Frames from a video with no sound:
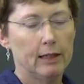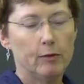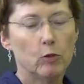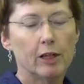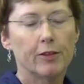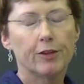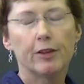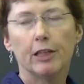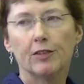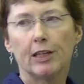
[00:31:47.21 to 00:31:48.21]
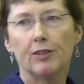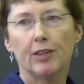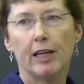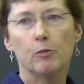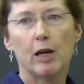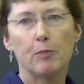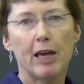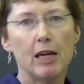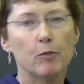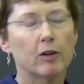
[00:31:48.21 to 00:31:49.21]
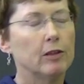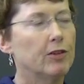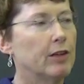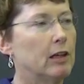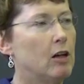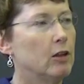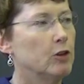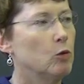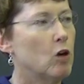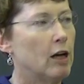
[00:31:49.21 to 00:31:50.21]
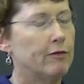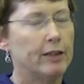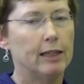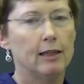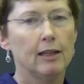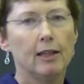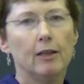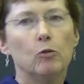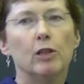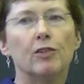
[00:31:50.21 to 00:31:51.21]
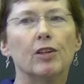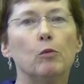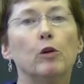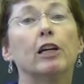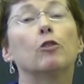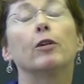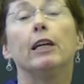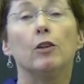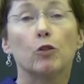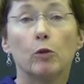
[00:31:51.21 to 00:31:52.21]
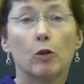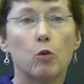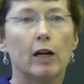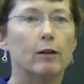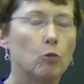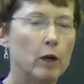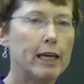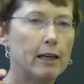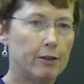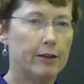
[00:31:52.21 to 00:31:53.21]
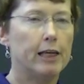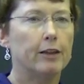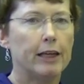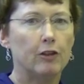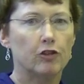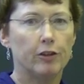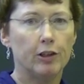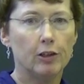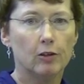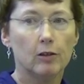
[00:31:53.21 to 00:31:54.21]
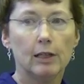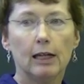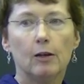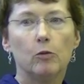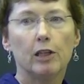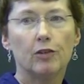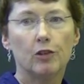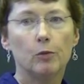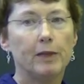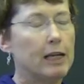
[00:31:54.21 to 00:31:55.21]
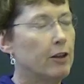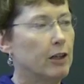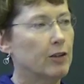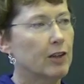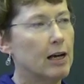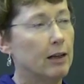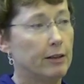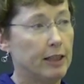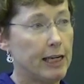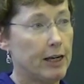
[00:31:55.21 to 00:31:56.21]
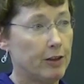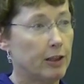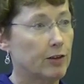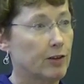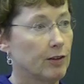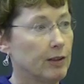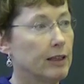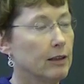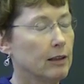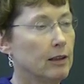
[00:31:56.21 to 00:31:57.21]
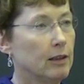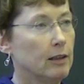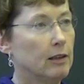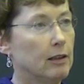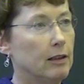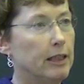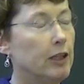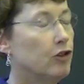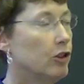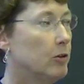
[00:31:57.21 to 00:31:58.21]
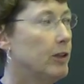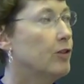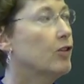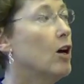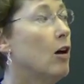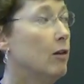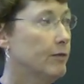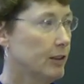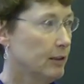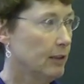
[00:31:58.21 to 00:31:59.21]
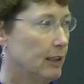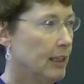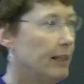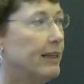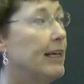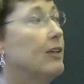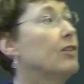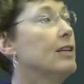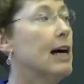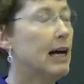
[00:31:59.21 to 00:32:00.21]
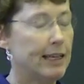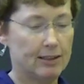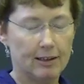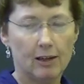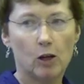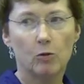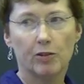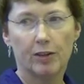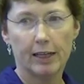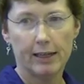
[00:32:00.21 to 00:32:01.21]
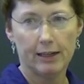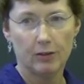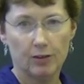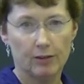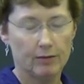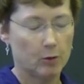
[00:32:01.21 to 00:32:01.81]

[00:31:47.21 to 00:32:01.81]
One of the things I say in my paper is that all too often, when someone agrees with what we think they should do, we assume the ethics, the ethics issue is solved, and that is not always the case.